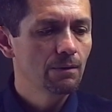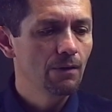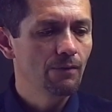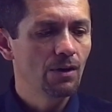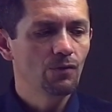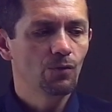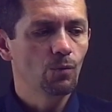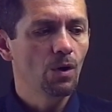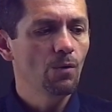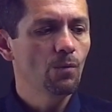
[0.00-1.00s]
a value for
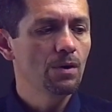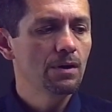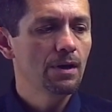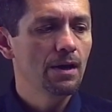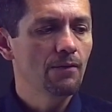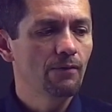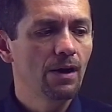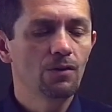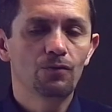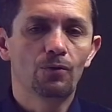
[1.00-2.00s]
y1 and a
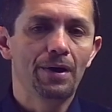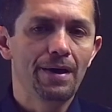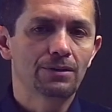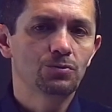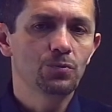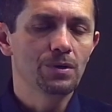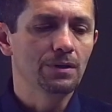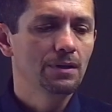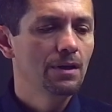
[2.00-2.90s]
value for x1.